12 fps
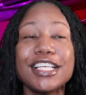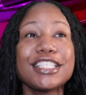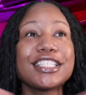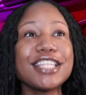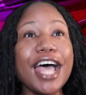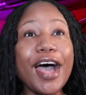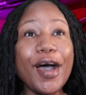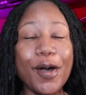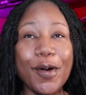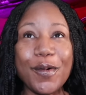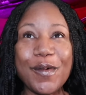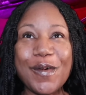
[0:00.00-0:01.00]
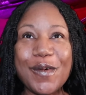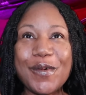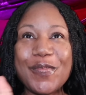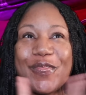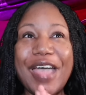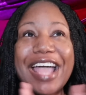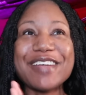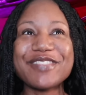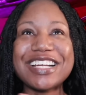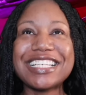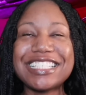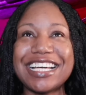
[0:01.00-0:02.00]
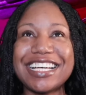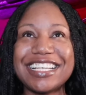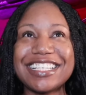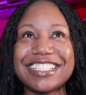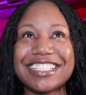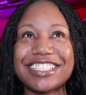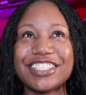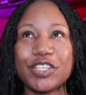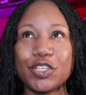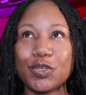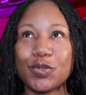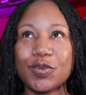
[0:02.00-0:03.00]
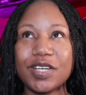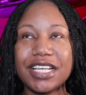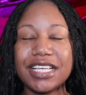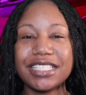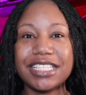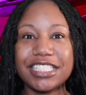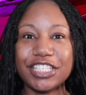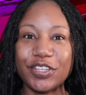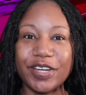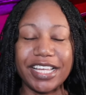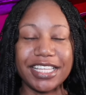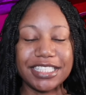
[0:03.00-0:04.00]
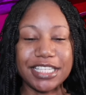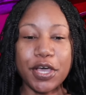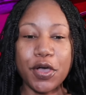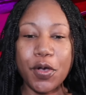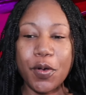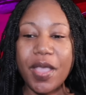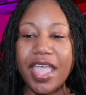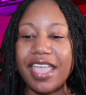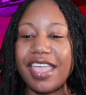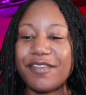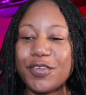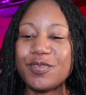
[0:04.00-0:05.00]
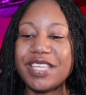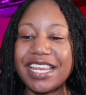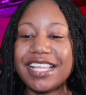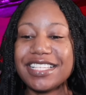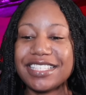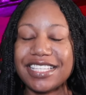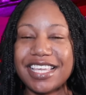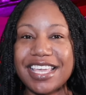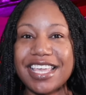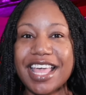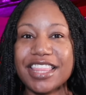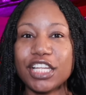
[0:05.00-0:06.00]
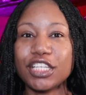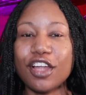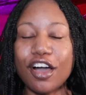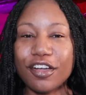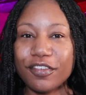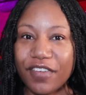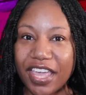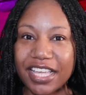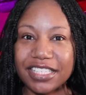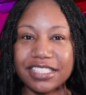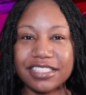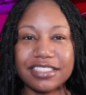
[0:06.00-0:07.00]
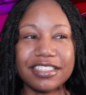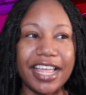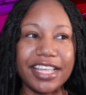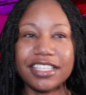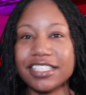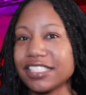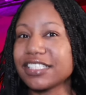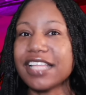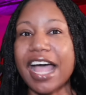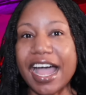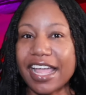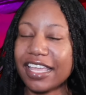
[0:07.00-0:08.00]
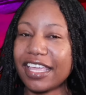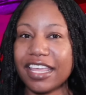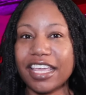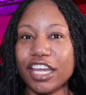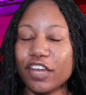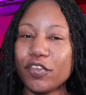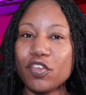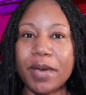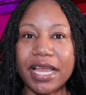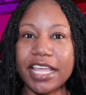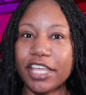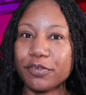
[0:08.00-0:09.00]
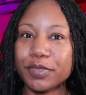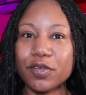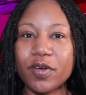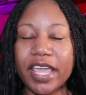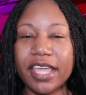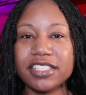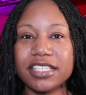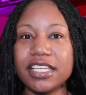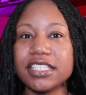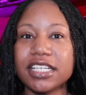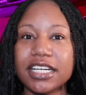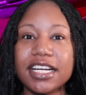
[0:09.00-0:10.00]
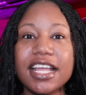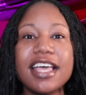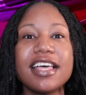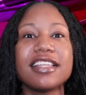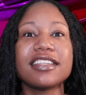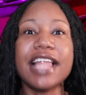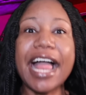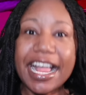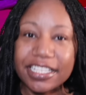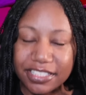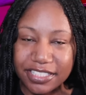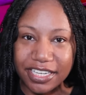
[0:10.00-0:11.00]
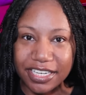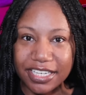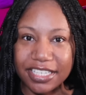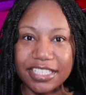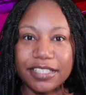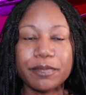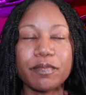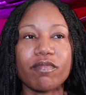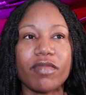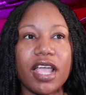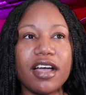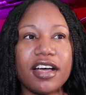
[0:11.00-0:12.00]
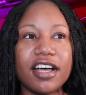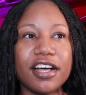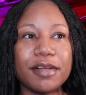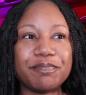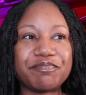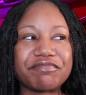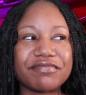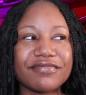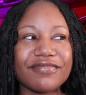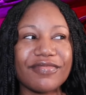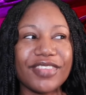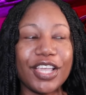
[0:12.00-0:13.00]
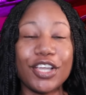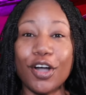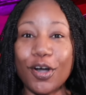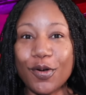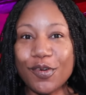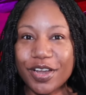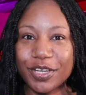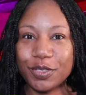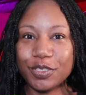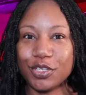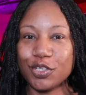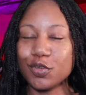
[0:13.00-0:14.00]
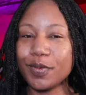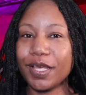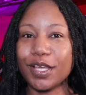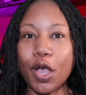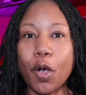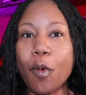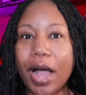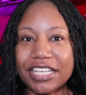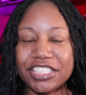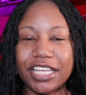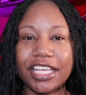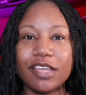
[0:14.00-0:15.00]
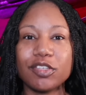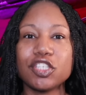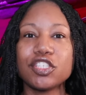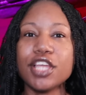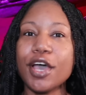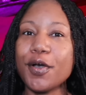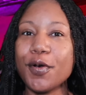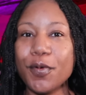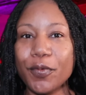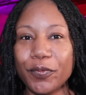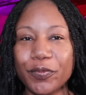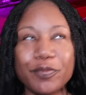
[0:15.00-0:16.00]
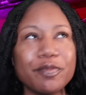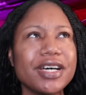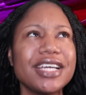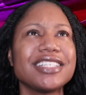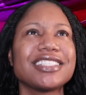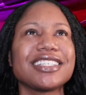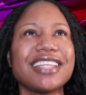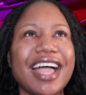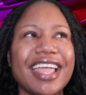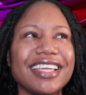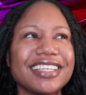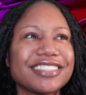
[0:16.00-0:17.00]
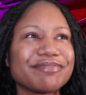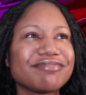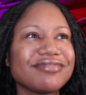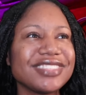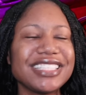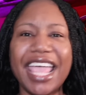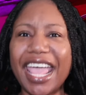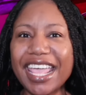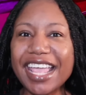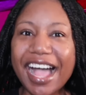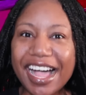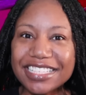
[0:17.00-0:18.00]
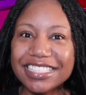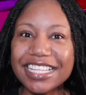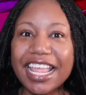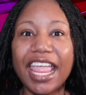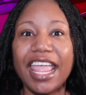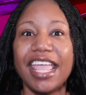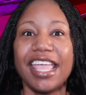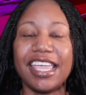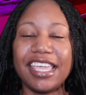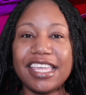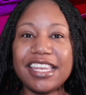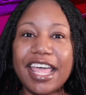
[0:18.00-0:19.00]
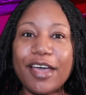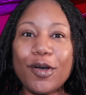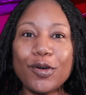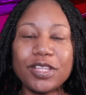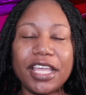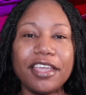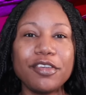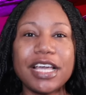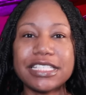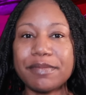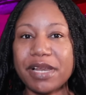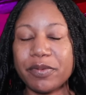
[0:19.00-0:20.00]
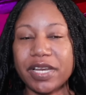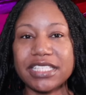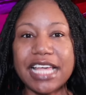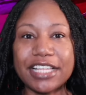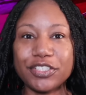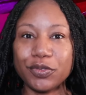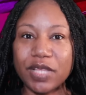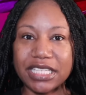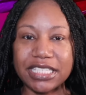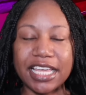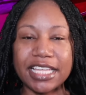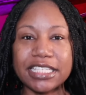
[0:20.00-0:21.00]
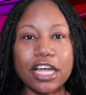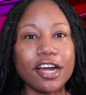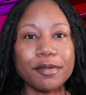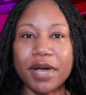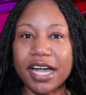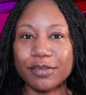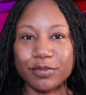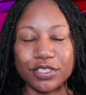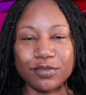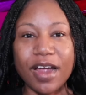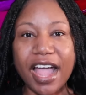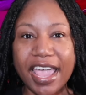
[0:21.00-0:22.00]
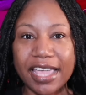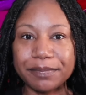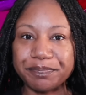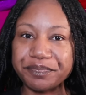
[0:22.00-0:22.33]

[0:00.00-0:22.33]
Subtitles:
So that brings us to season 3. So if you didn't see the long face, like Lestat getting interviewed by Daniel Malloy teaser last year, go on YouTube, go watch it. It's so much like chaos in that whole thing. You got somebody with a tattoo that says Armand was right.